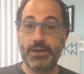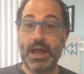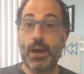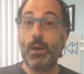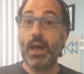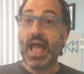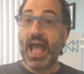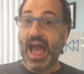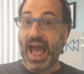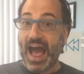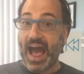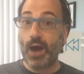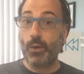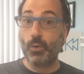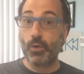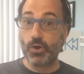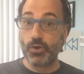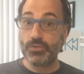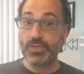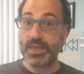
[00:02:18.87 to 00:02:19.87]
Now,
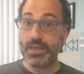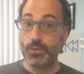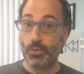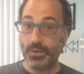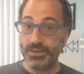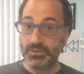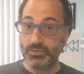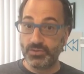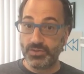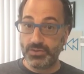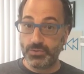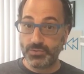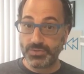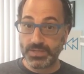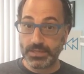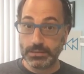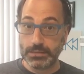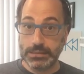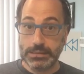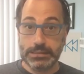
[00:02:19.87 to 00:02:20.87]
how are they going to use
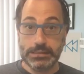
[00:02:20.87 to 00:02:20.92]
it?